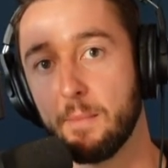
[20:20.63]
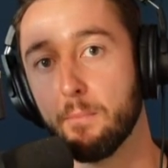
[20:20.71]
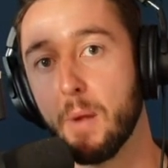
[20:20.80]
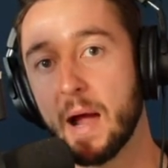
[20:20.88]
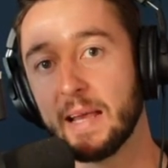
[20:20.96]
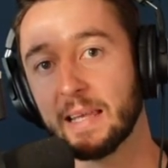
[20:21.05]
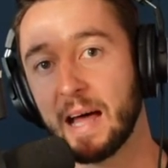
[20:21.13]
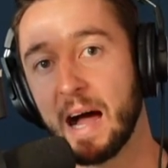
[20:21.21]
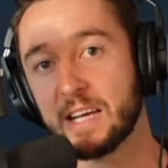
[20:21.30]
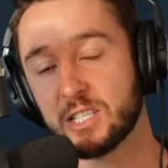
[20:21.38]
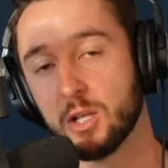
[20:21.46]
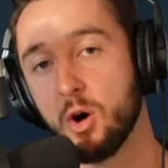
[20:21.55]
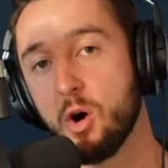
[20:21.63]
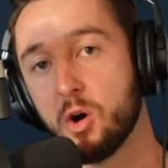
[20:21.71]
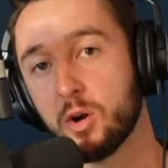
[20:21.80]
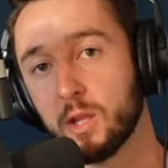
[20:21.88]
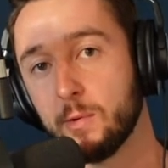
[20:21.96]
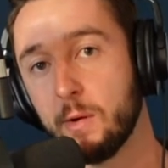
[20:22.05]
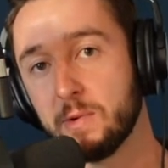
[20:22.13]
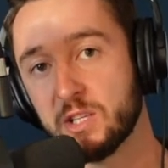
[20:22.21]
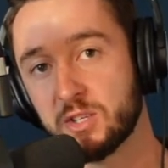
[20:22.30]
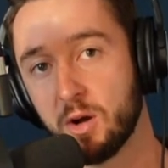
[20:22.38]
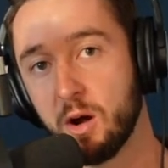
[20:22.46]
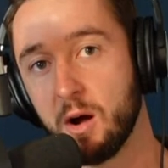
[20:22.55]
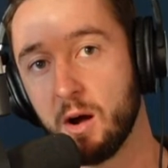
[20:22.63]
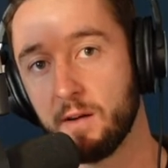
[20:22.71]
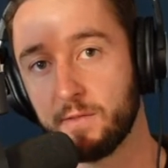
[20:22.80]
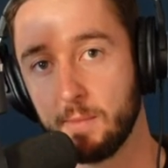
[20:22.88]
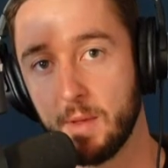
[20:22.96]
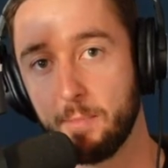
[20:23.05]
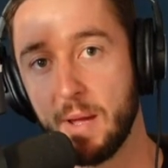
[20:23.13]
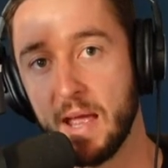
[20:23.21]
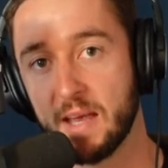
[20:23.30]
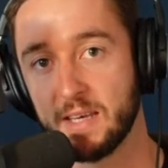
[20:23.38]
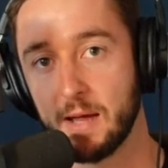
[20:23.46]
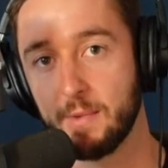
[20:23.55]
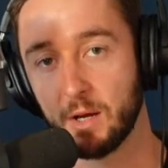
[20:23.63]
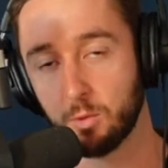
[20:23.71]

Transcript: might last longer than what we saw from the pandemic.